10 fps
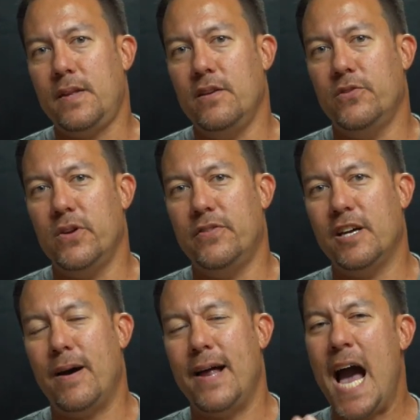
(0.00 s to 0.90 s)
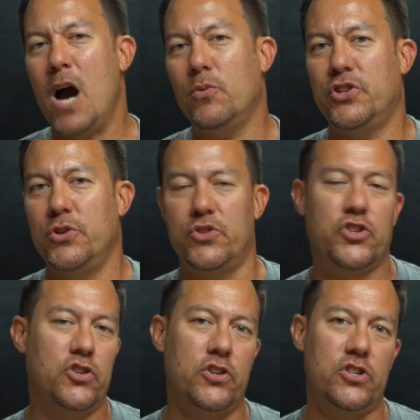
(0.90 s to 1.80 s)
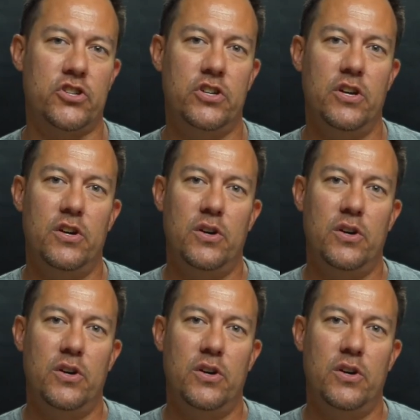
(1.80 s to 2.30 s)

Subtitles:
So when you think about how to church,